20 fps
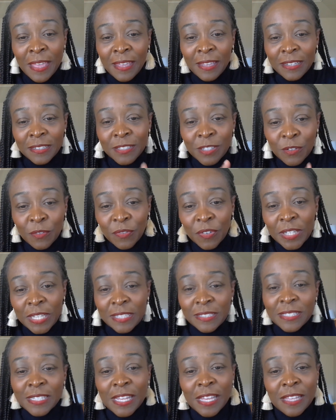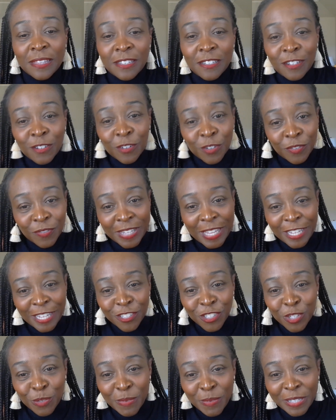And don't forget to hit the
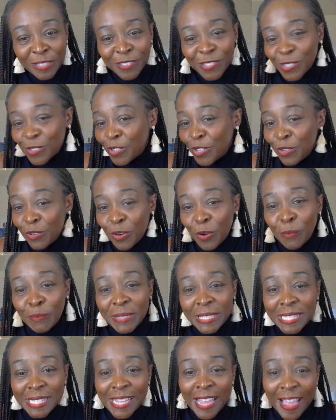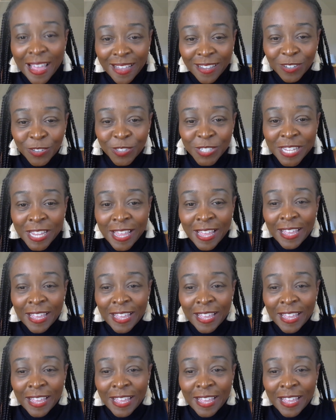notification bell so you don't miss out.